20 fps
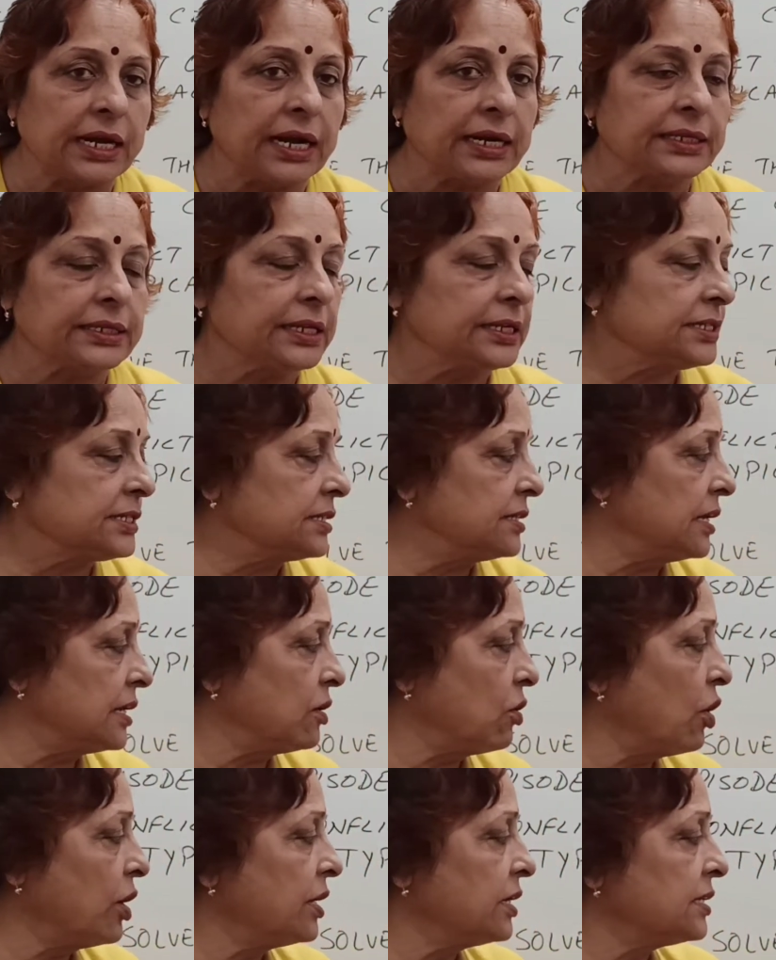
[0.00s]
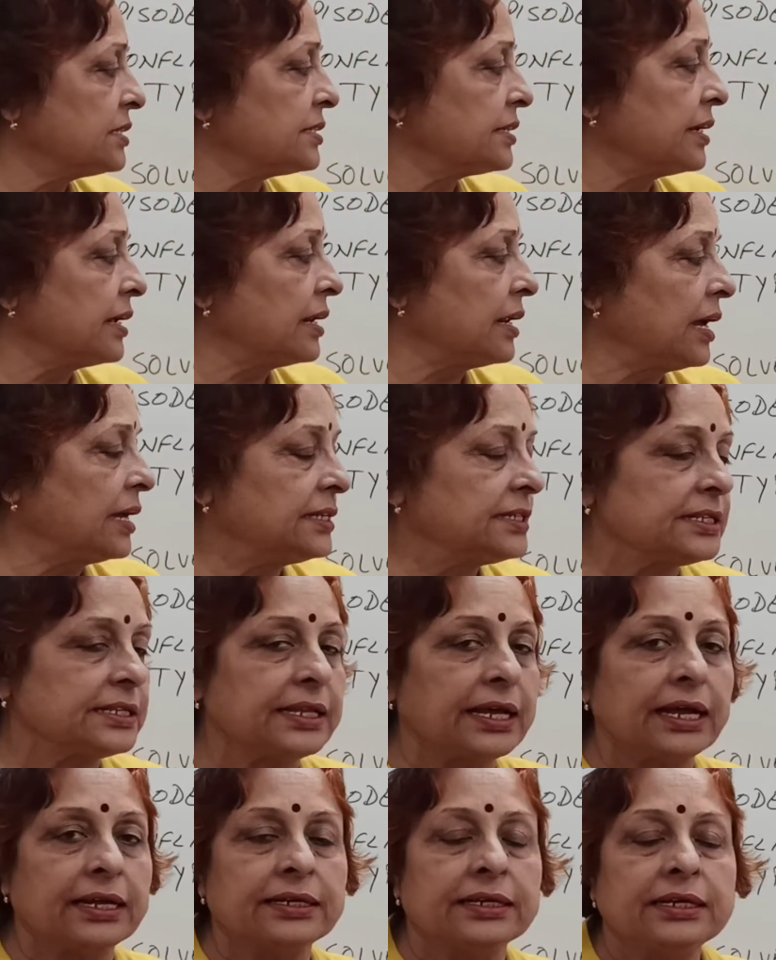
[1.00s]
At this, the lawyers realized
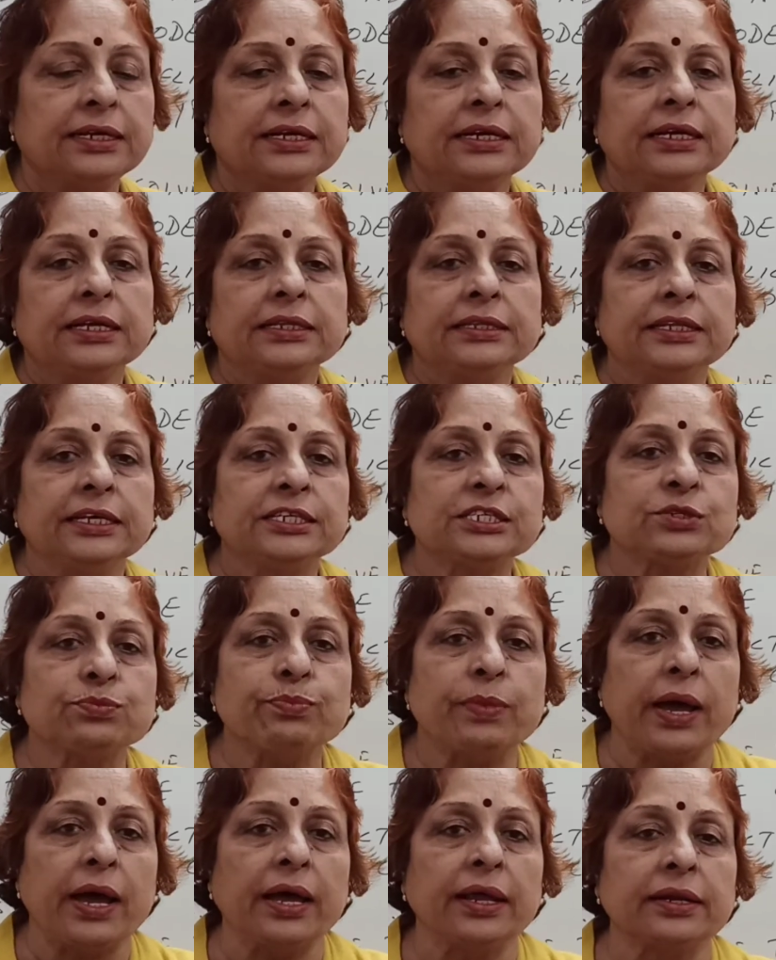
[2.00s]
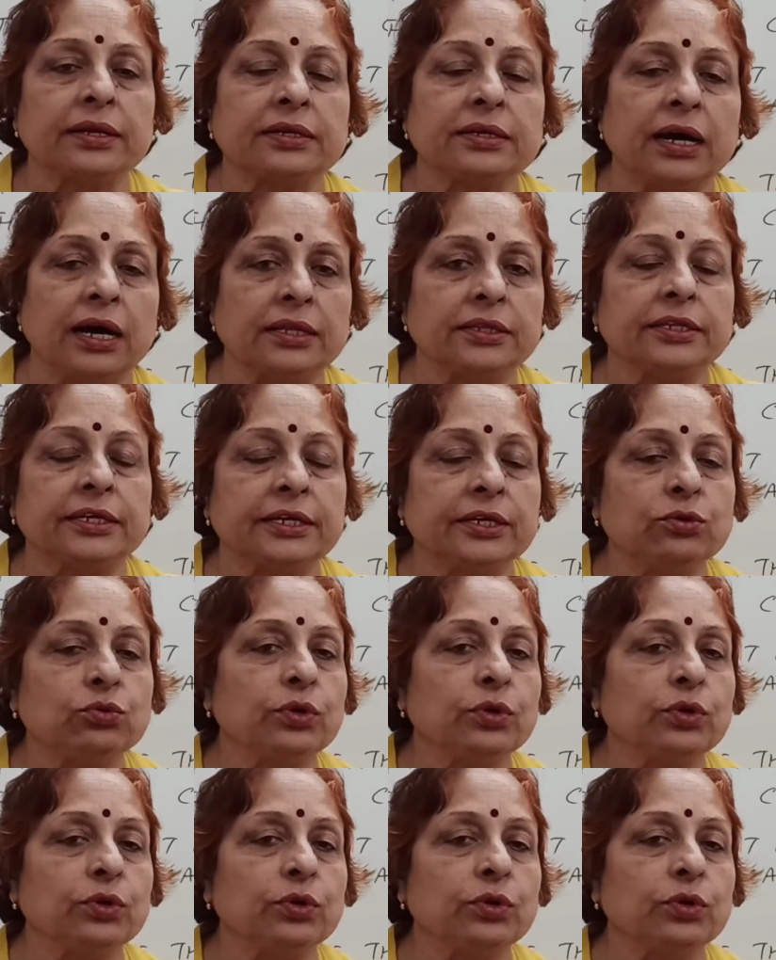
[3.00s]
that this man, Gandhi,